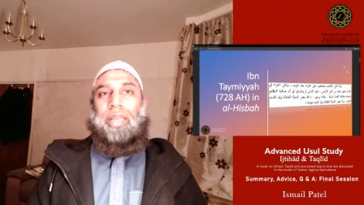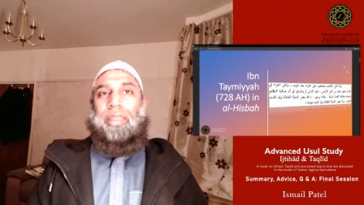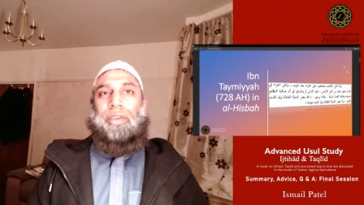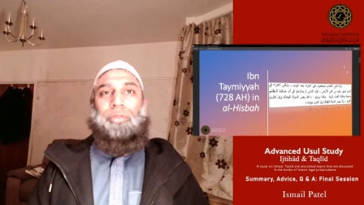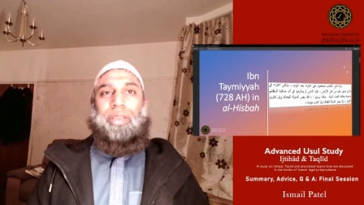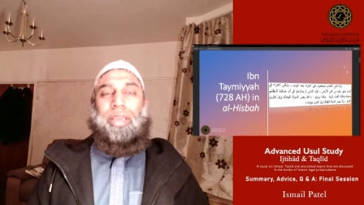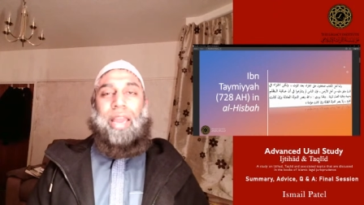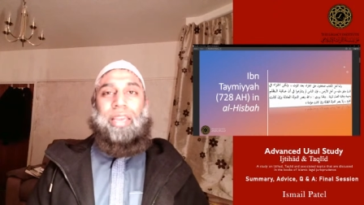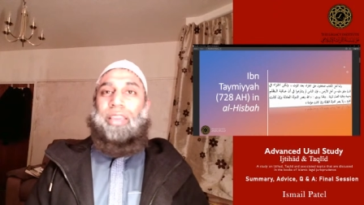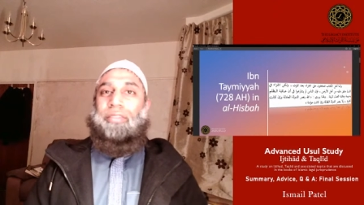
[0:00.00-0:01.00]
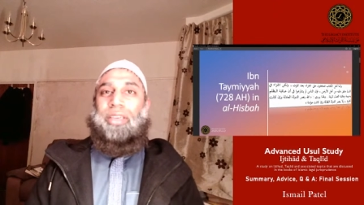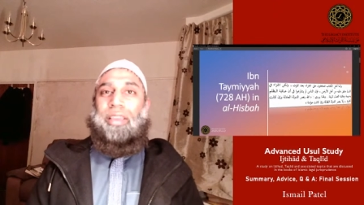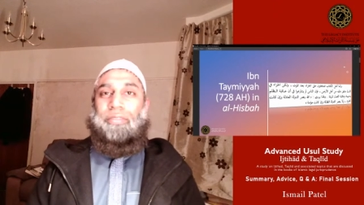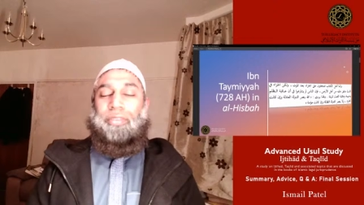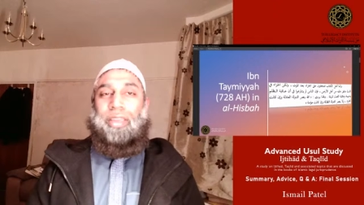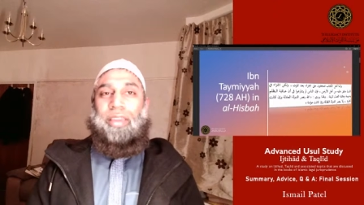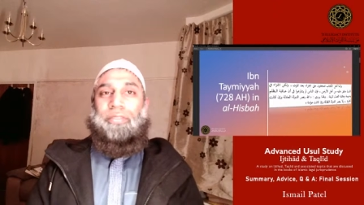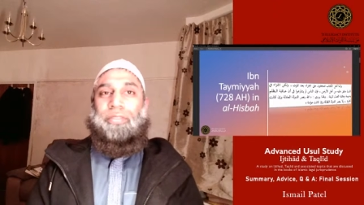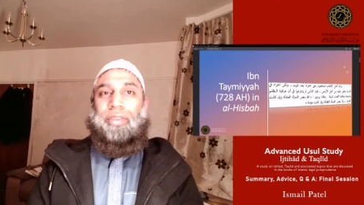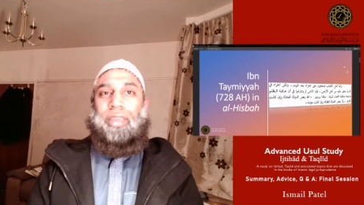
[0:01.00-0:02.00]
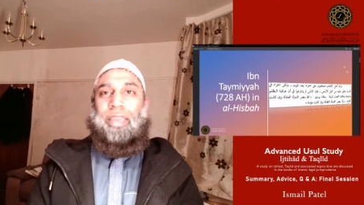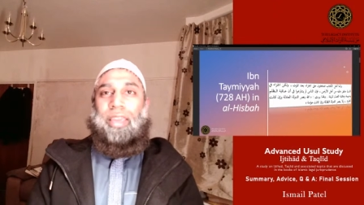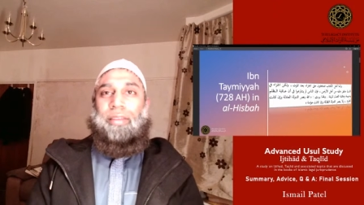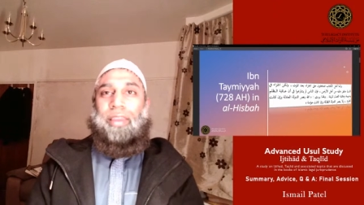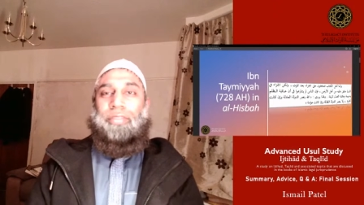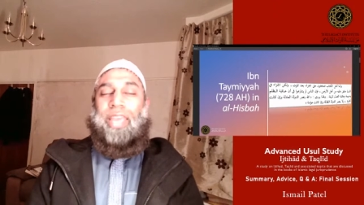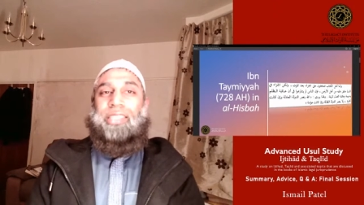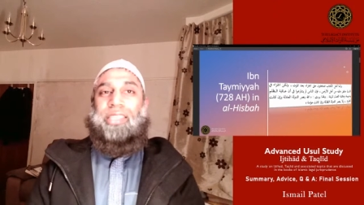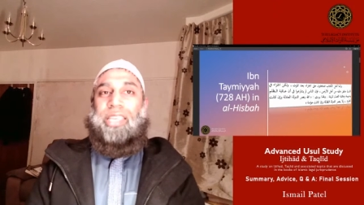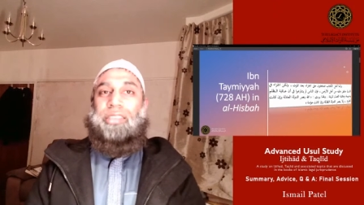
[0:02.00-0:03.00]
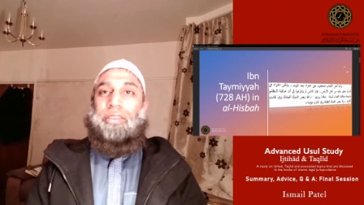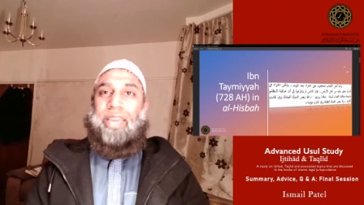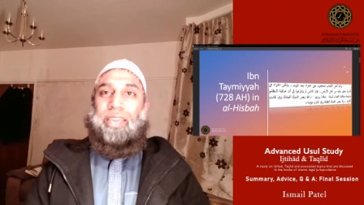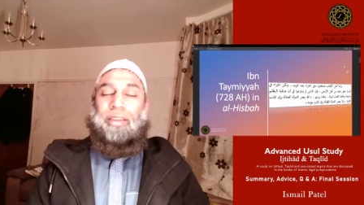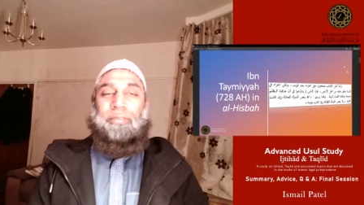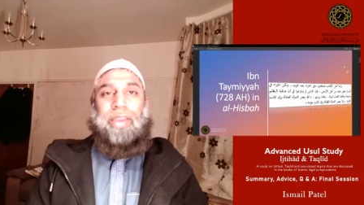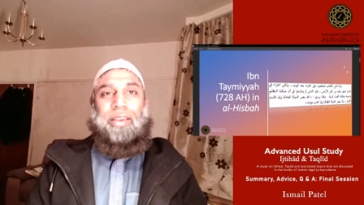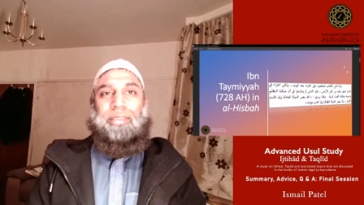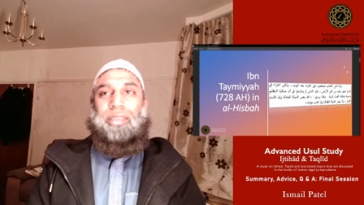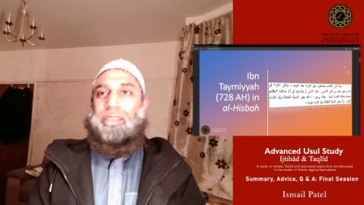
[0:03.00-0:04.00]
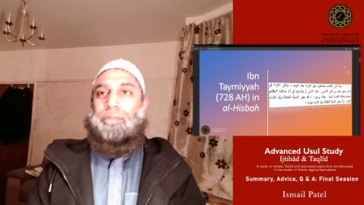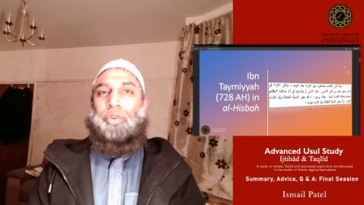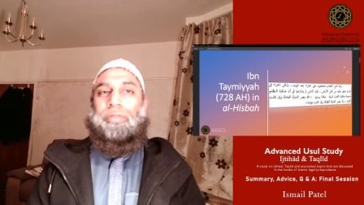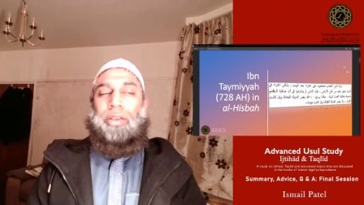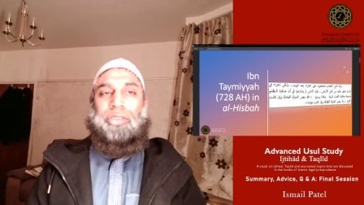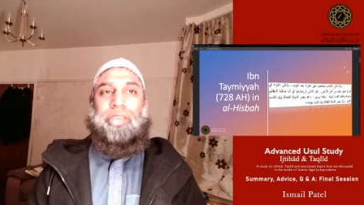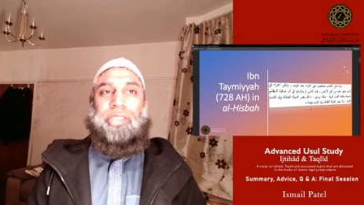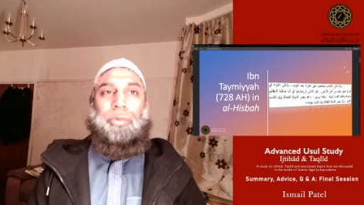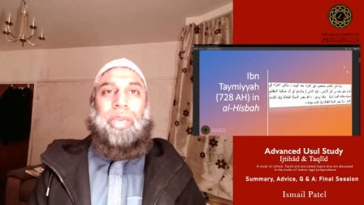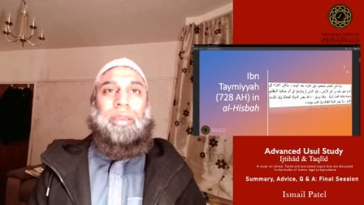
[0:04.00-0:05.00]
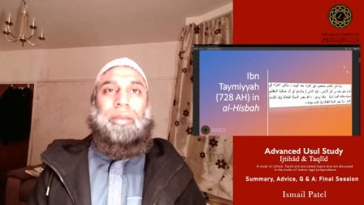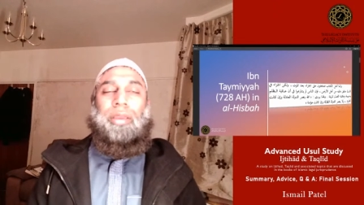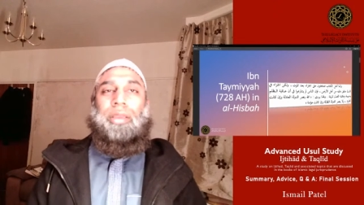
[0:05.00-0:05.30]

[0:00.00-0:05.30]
They would, and even if there is a sense of any unfairness, they'll just move out straight away.